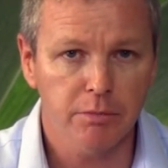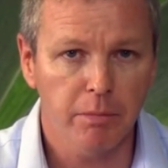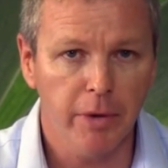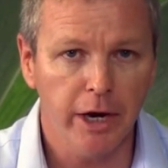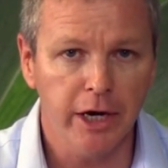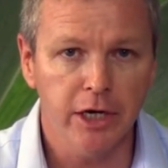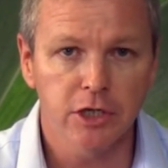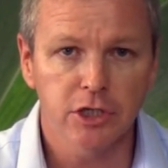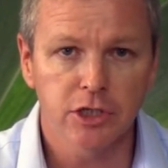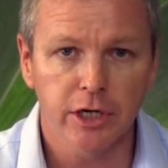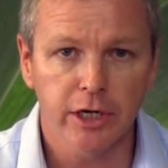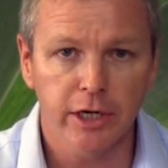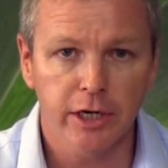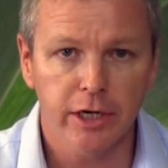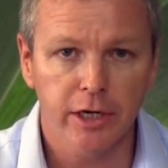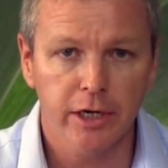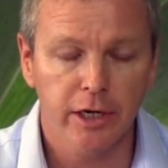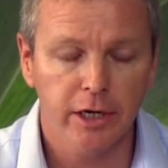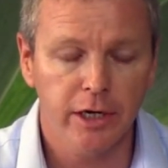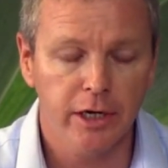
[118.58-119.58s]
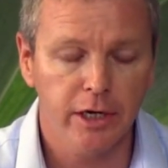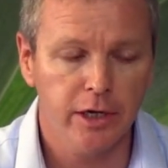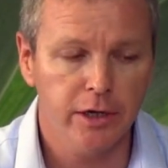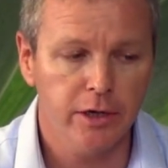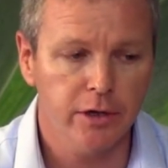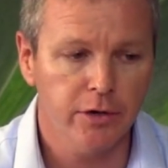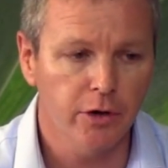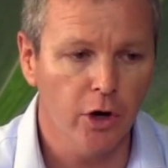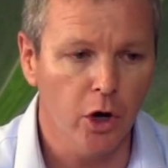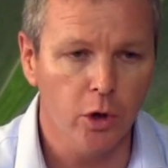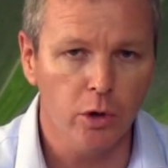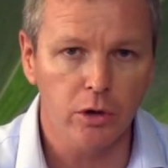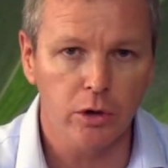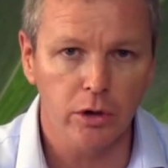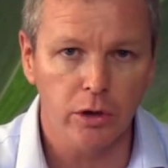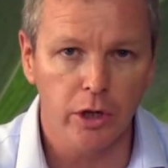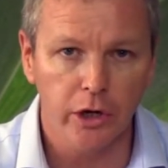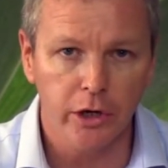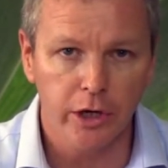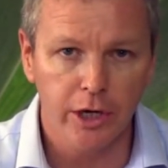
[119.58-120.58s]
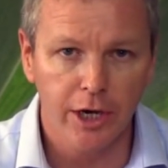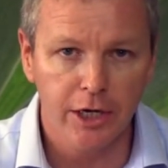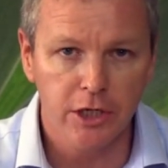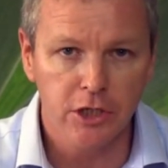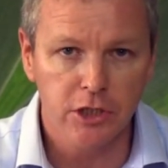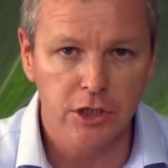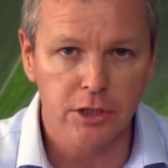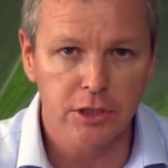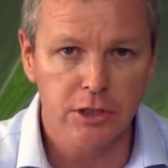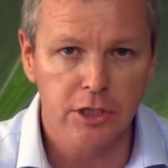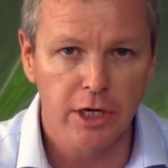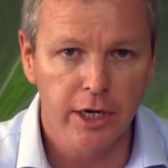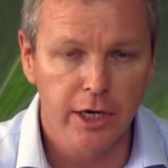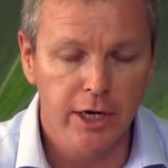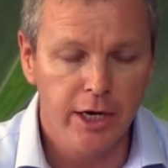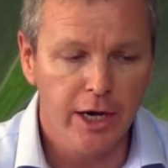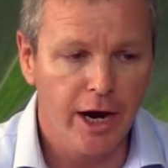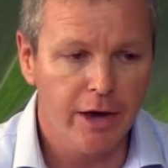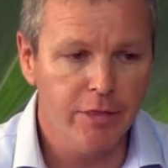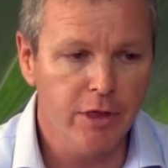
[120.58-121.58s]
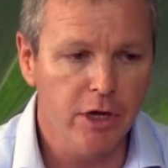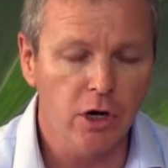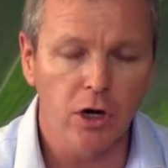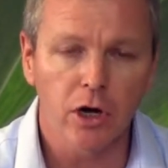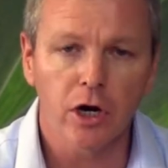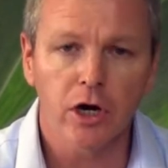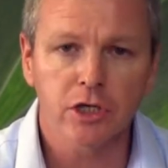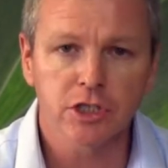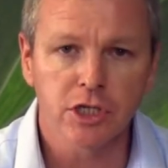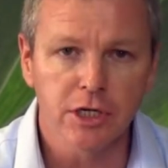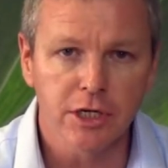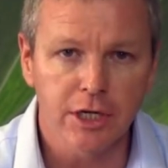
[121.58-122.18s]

major nodal locations, and then large